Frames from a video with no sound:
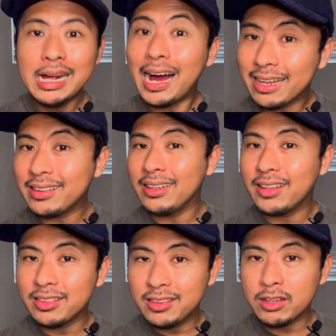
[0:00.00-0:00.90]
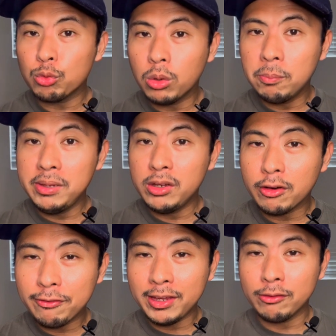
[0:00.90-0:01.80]
I think that this will be your
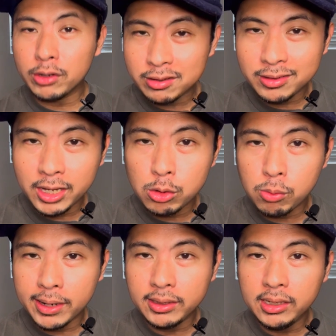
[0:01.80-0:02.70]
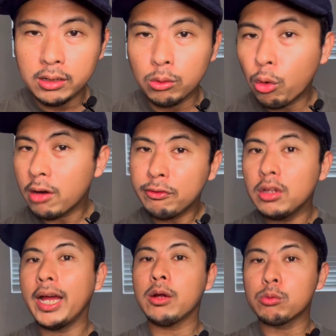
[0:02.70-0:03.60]
favorite stage right here. Or if you
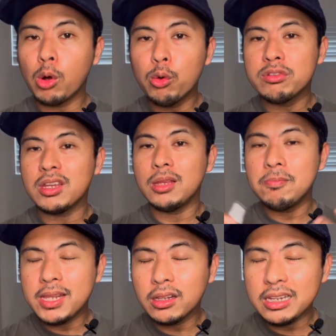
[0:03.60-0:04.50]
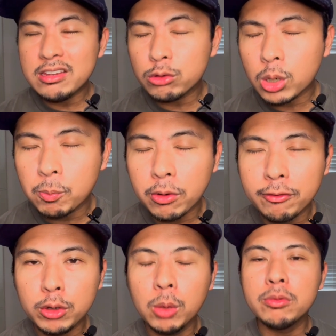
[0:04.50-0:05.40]
like rose in Middle Eastern
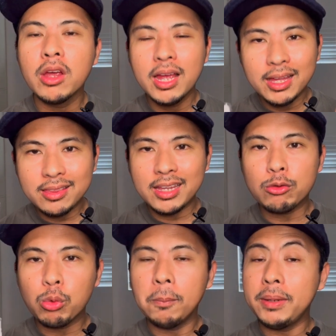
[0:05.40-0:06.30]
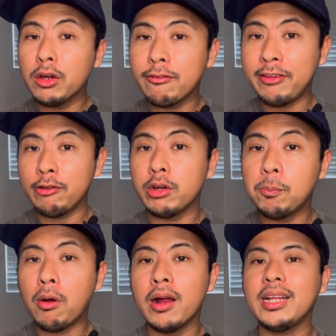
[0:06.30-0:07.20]
perfumes, this will be your favorite
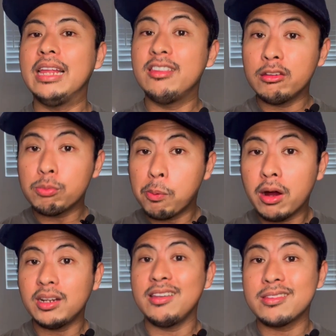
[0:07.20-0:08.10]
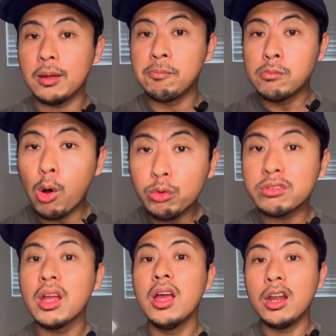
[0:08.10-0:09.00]
part. And this part is the most
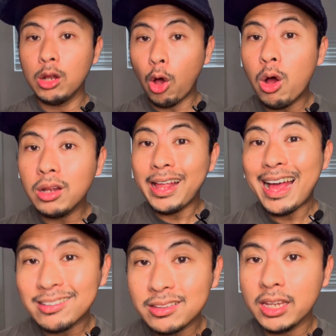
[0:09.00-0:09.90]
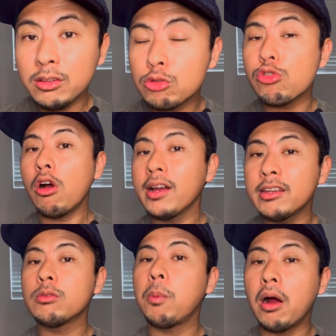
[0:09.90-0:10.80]
long-lasting,
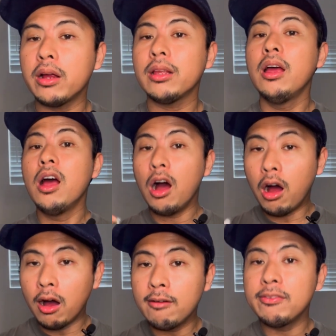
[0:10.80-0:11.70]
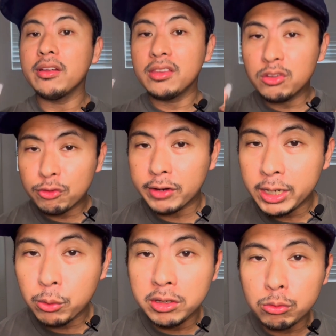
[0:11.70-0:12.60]
strongest part of this
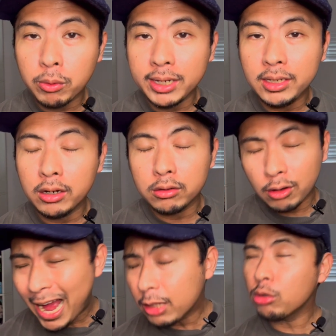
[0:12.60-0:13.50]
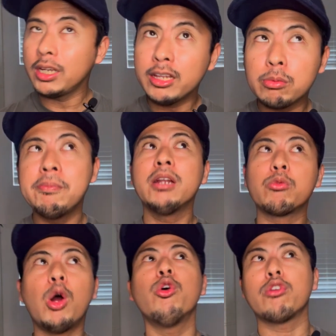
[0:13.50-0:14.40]
fragrance right here. So actually, it's been
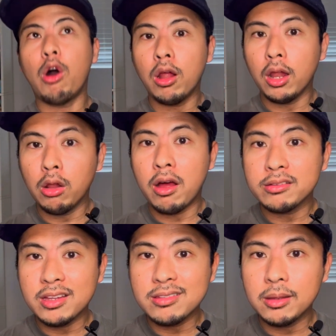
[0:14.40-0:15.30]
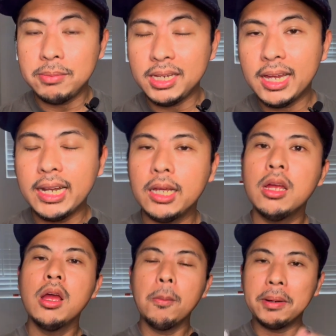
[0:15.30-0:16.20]
rose all along since the beginning,
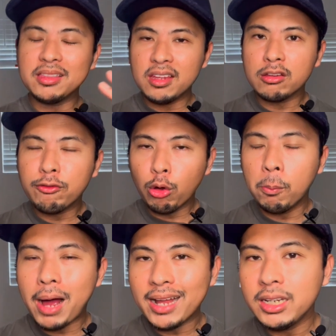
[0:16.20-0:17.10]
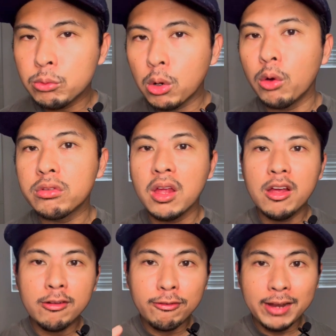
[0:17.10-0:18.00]
but this full-bodied rose
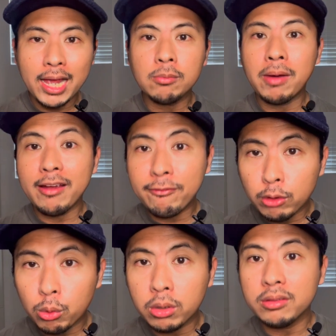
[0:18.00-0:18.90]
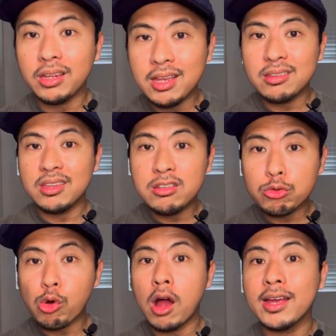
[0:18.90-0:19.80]
flanked by florals is the
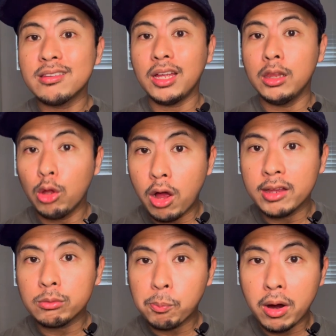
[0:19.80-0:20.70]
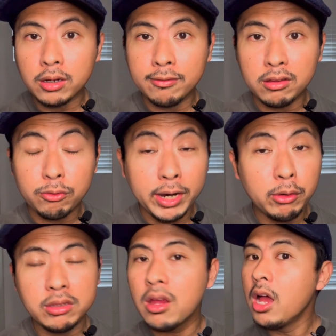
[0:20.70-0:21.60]
strongest and longest part of this
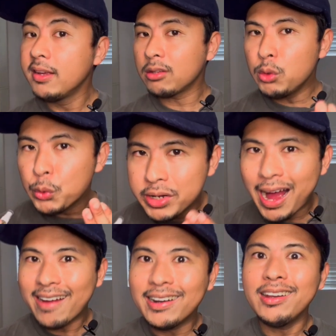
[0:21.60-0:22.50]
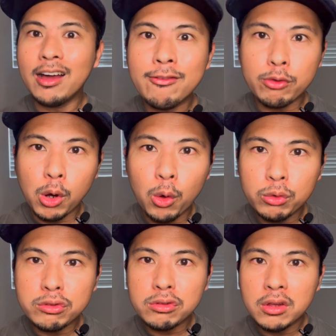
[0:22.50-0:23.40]
fragrance. So you gotta love
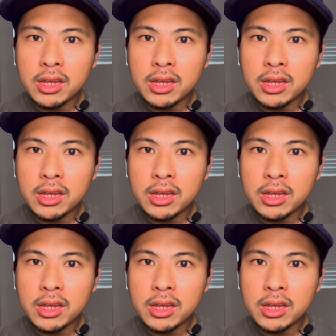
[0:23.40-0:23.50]
rose